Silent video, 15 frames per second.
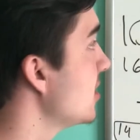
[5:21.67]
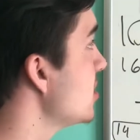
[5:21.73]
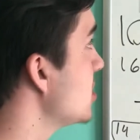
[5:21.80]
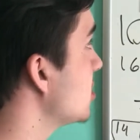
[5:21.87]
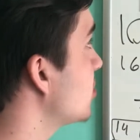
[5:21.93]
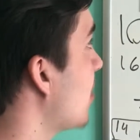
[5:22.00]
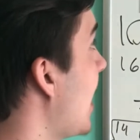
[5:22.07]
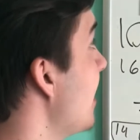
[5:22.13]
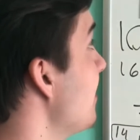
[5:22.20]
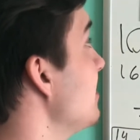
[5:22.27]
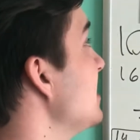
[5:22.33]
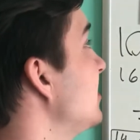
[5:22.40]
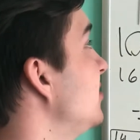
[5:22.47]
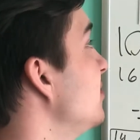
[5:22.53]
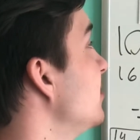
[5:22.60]
So how
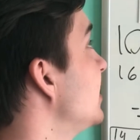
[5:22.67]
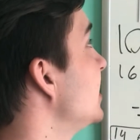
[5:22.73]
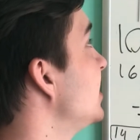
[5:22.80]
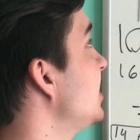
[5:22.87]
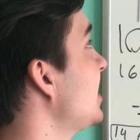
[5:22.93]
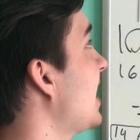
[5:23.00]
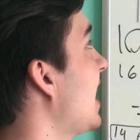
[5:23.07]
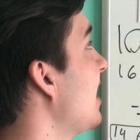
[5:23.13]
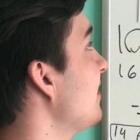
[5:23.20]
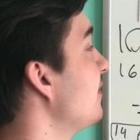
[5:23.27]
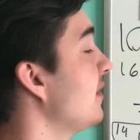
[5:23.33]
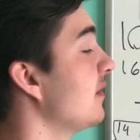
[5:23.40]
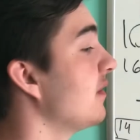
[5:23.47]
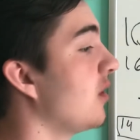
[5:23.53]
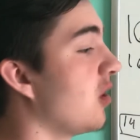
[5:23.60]
many shoes did she have
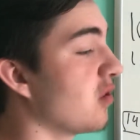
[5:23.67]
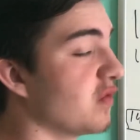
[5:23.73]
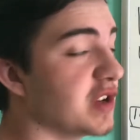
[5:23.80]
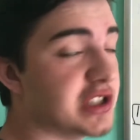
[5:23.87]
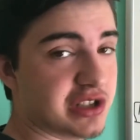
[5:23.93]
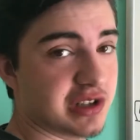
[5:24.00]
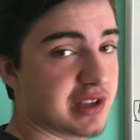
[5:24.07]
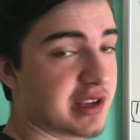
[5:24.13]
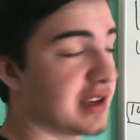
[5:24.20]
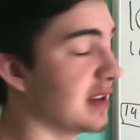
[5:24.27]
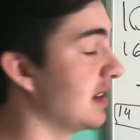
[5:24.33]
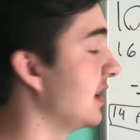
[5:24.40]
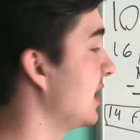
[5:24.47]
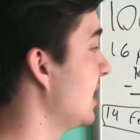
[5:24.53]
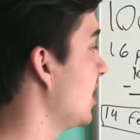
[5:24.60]
originally?
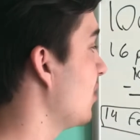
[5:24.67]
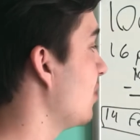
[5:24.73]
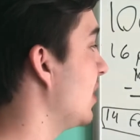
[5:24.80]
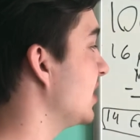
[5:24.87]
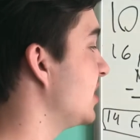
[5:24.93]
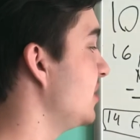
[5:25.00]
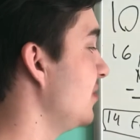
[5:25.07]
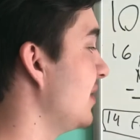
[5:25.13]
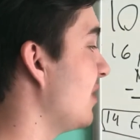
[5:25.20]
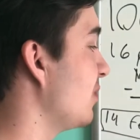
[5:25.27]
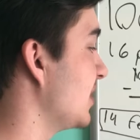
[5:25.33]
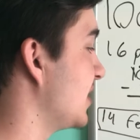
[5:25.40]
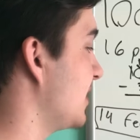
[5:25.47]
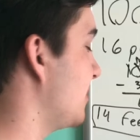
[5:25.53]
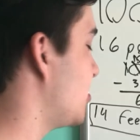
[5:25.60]
Well, to do that, we'll
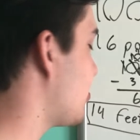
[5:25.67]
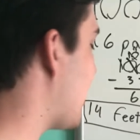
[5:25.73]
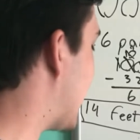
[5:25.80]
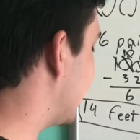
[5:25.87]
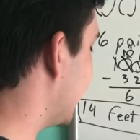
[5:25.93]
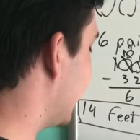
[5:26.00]
subtract